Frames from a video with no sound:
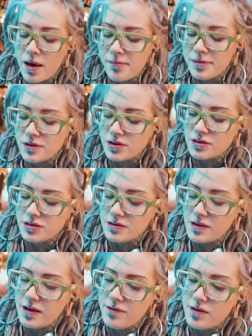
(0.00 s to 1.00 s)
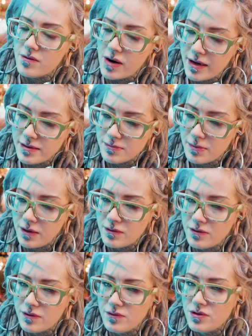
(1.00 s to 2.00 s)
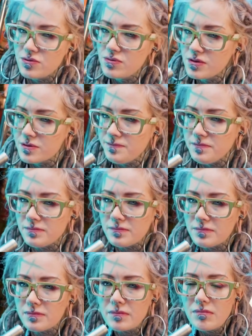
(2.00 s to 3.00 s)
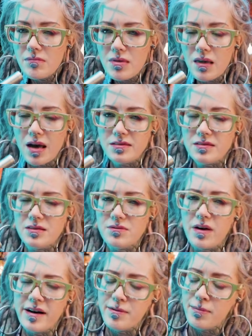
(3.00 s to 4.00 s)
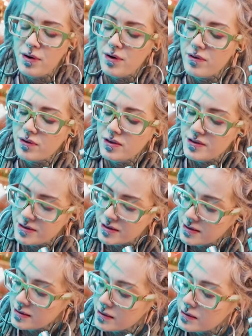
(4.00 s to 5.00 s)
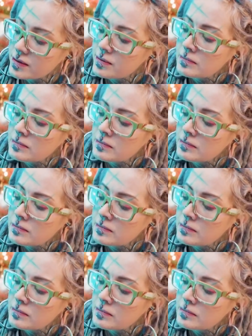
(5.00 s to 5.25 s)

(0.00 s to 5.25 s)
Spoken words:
because they have the right amount of juice and the right amount of consistency.